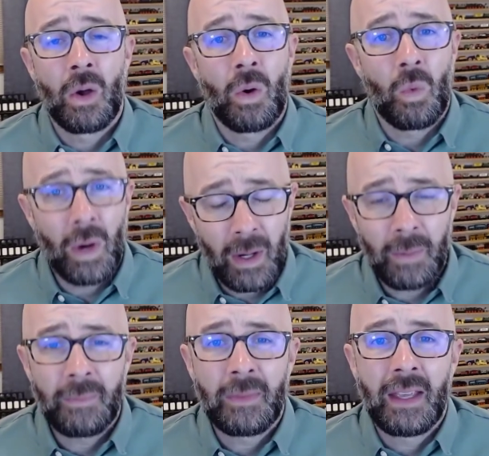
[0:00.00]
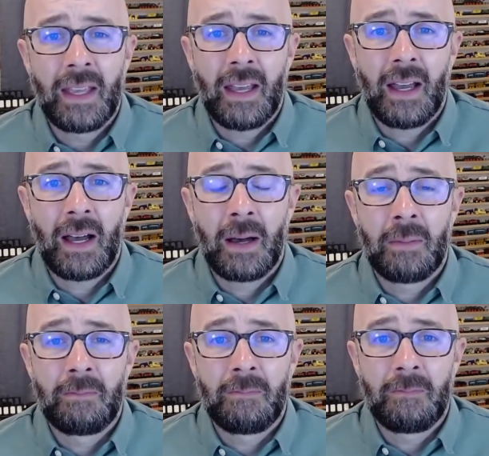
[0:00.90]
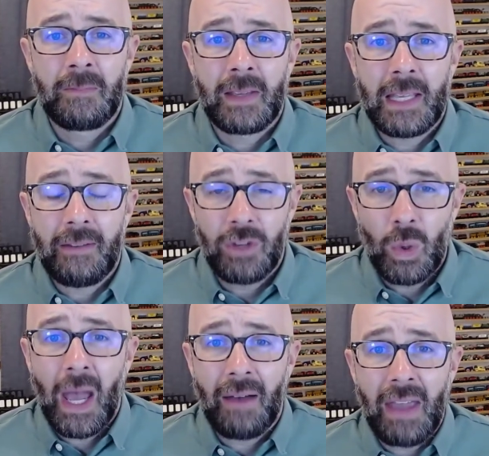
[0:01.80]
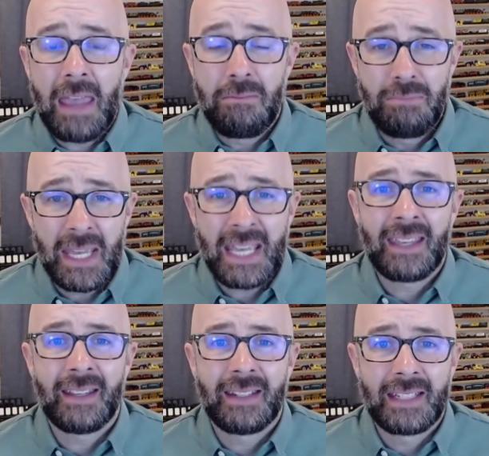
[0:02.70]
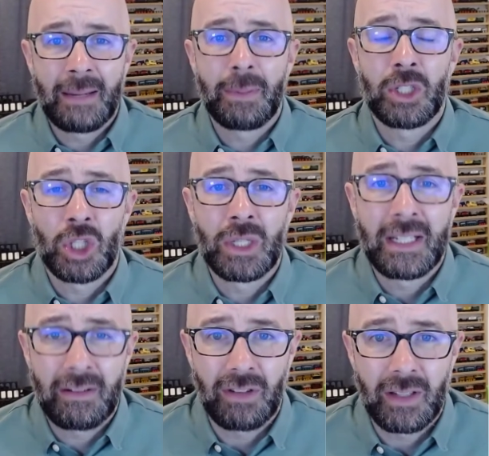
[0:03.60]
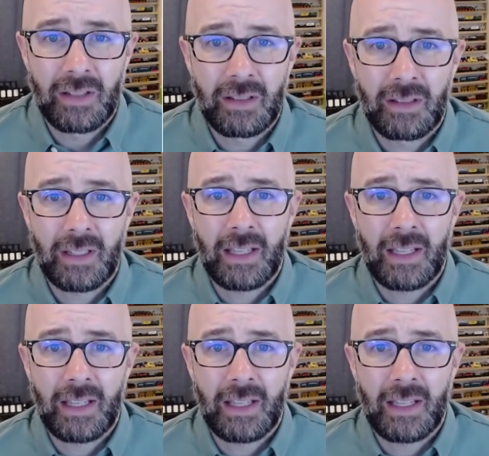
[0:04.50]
Well, if you have a big temperature difference,